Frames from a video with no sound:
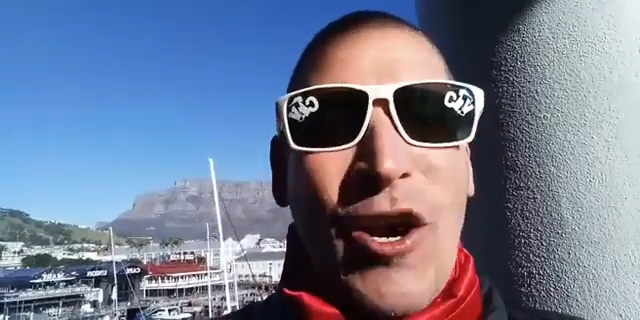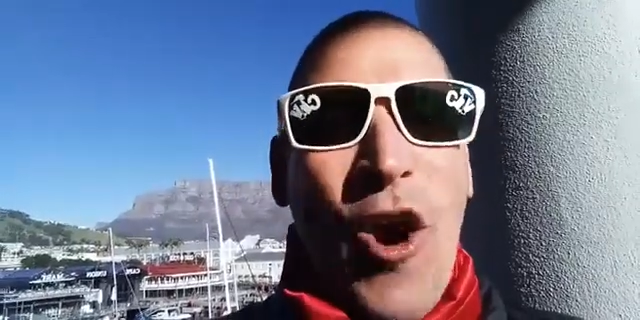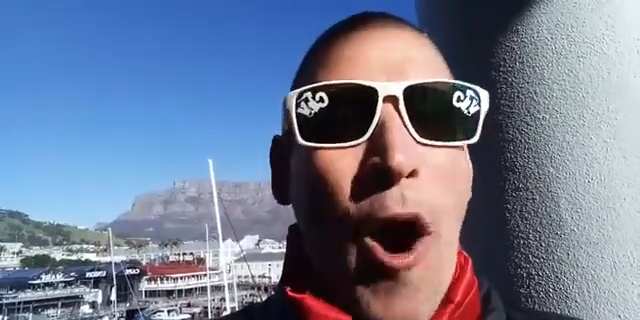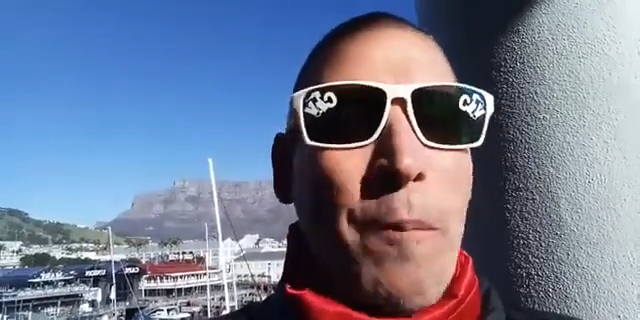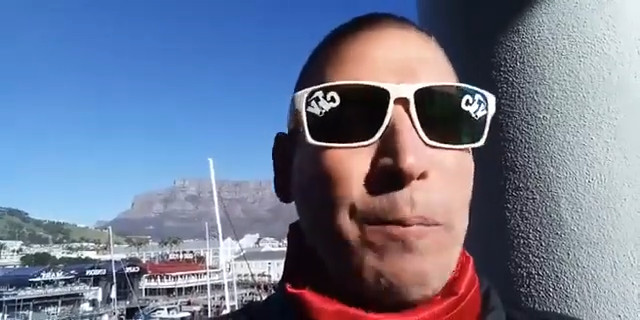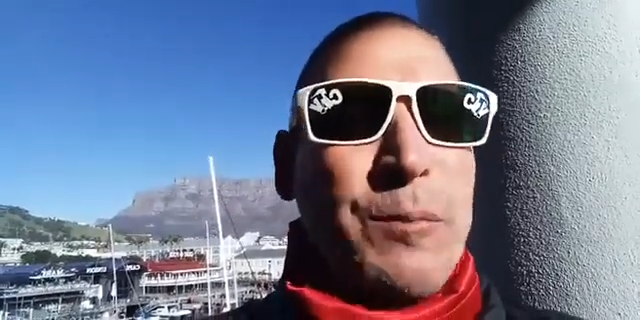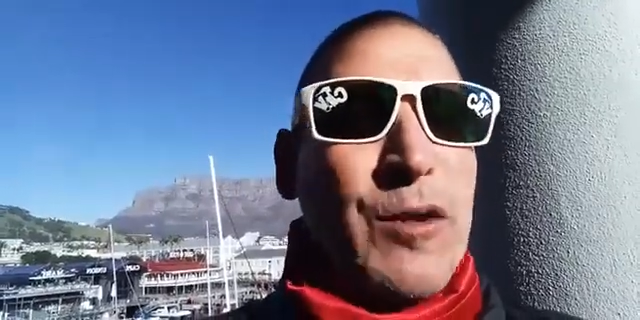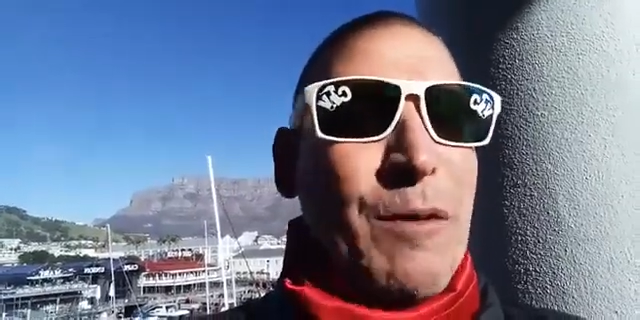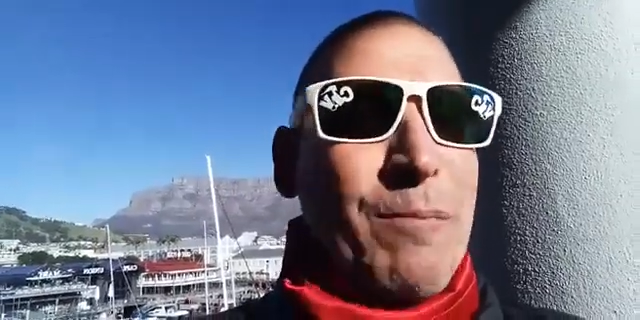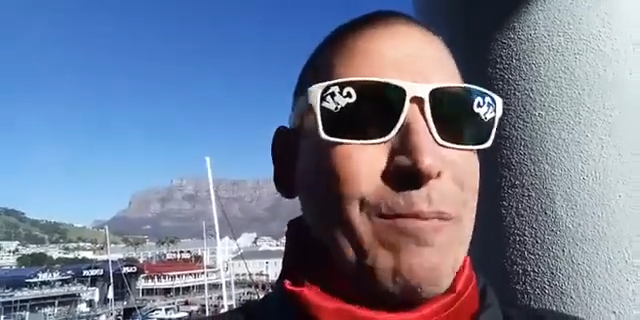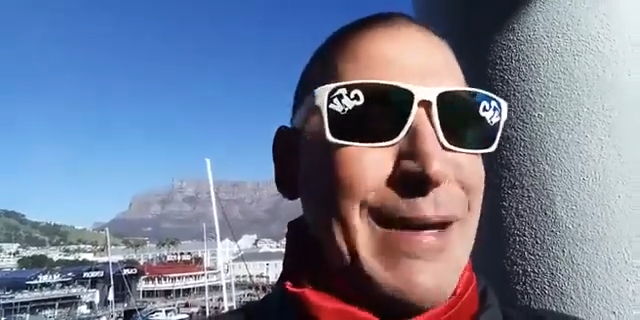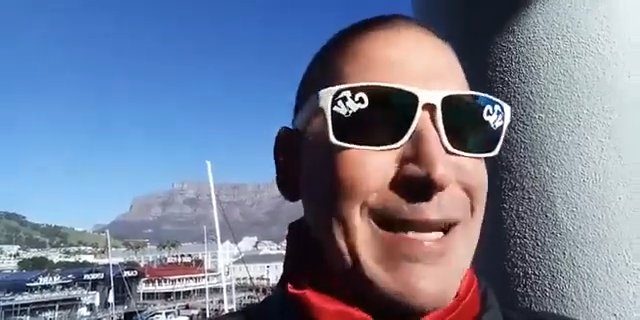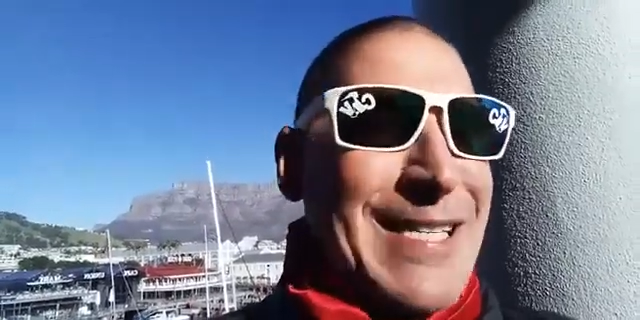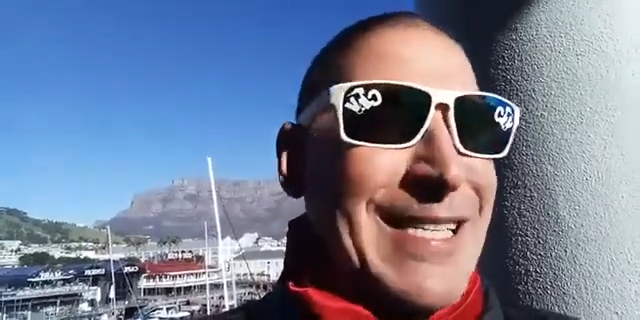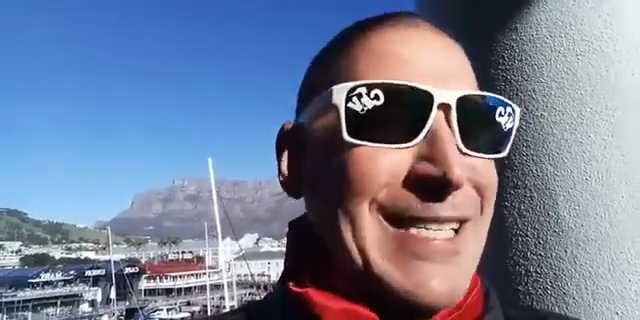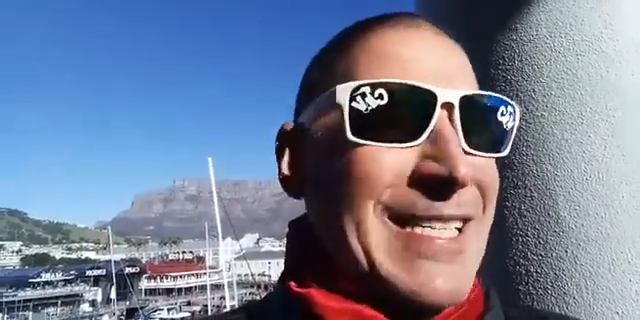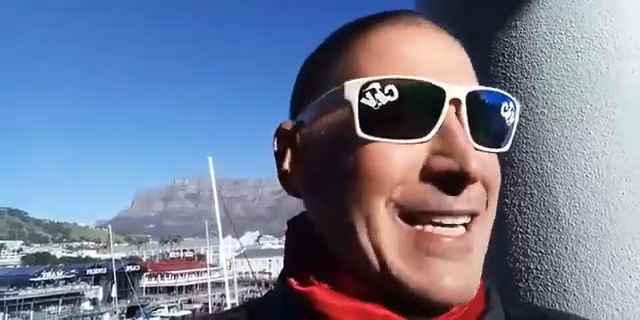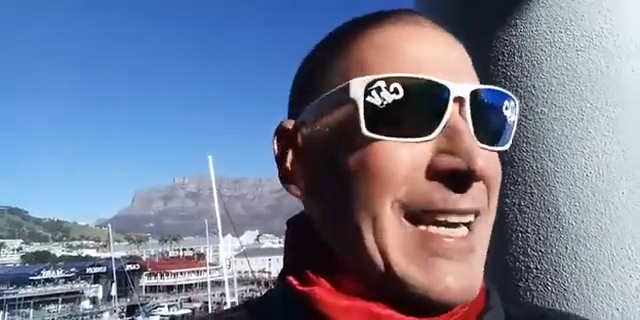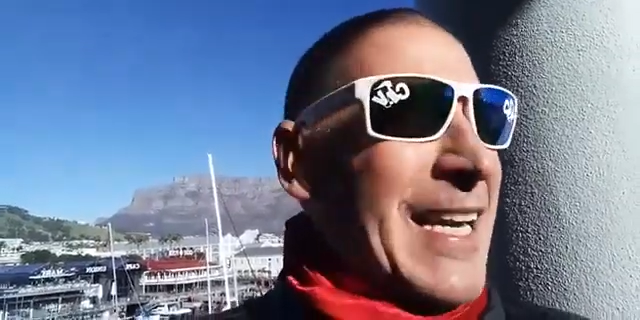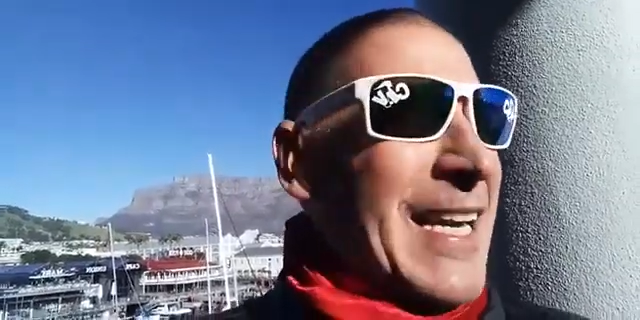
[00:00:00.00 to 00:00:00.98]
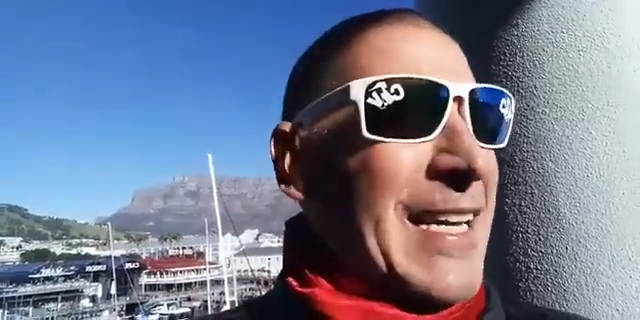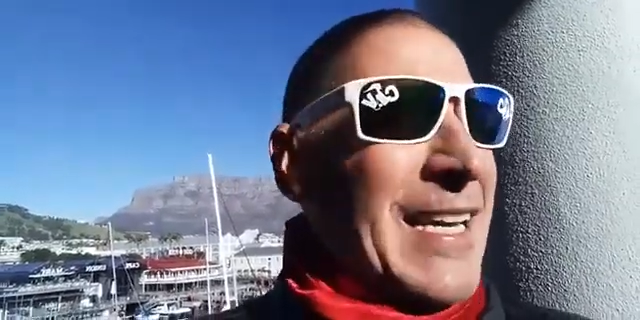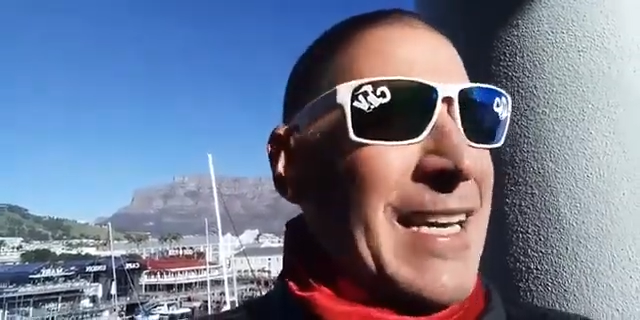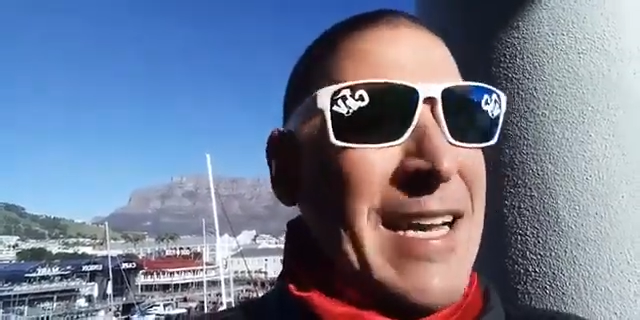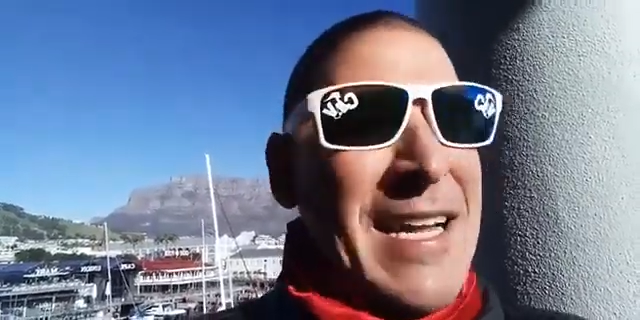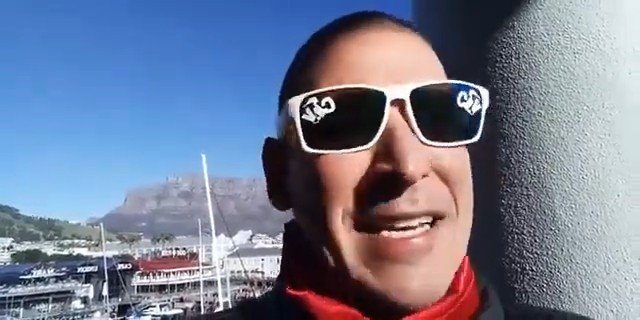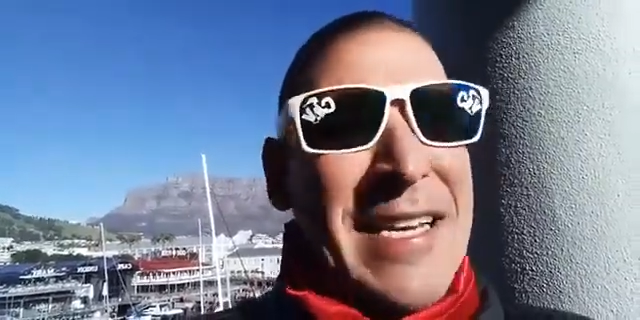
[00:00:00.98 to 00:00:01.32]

optimistic,